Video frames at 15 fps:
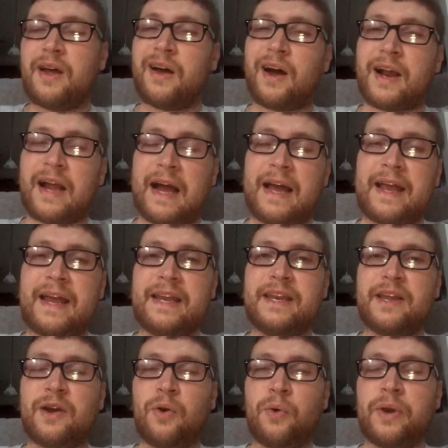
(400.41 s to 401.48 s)
I got
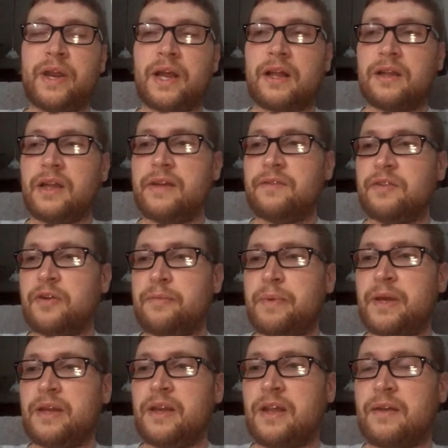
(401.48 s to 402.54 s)
Indy going in Cleveland to
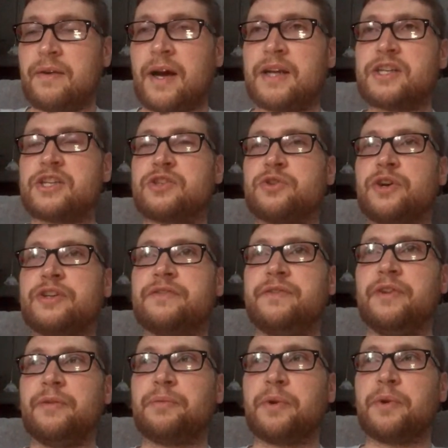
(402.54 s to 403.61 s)
beat them. I just trust
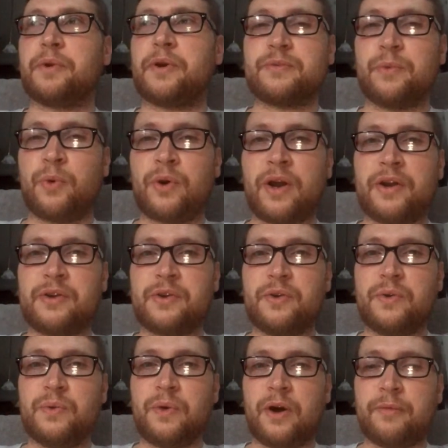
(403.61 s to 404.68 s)
Philip Rivers more than I
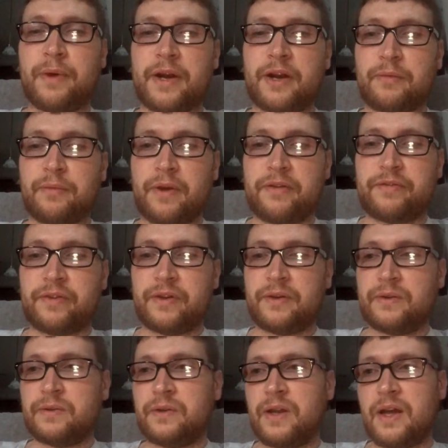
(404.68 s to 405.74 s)
do Baker
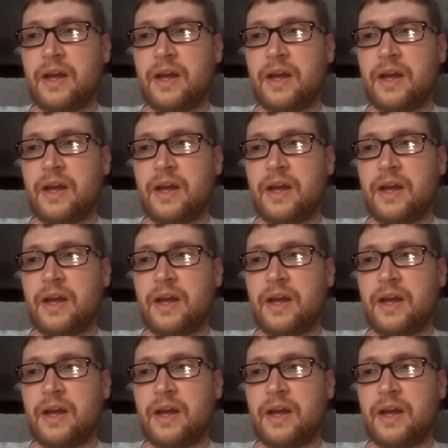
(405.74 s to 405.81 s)
Mayfield.